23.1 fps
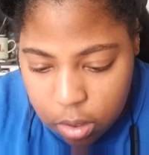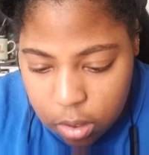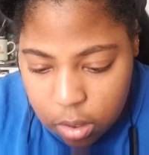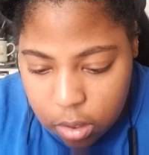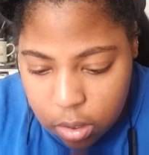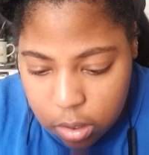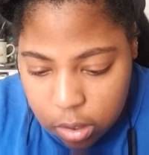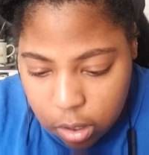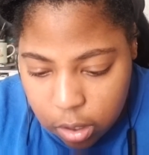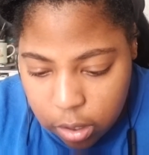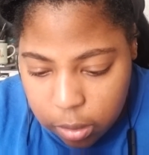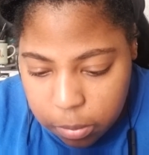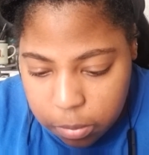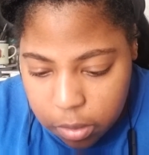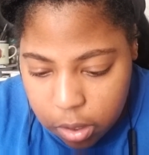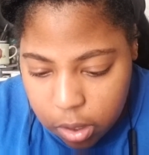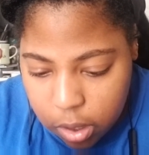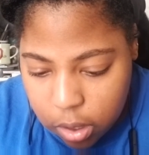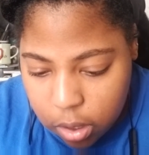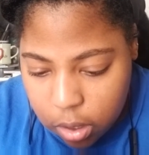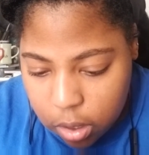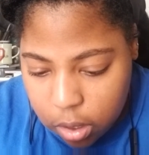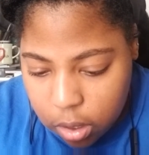Sorry, I'm
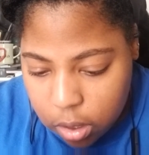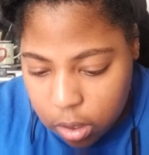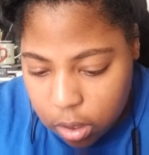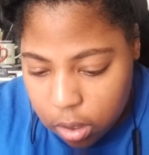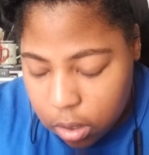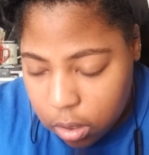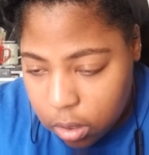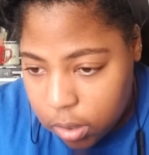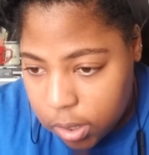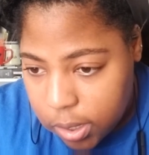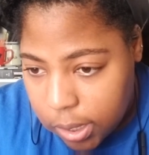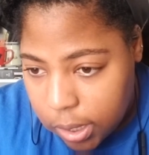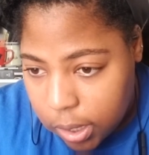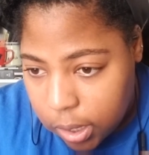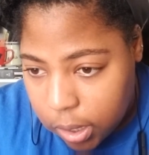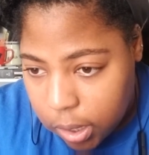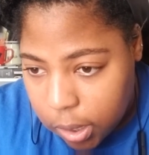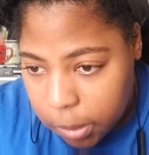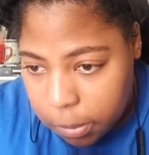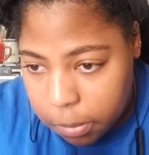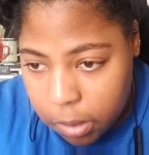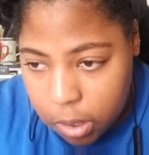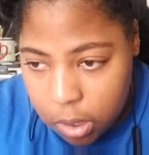looking at the time.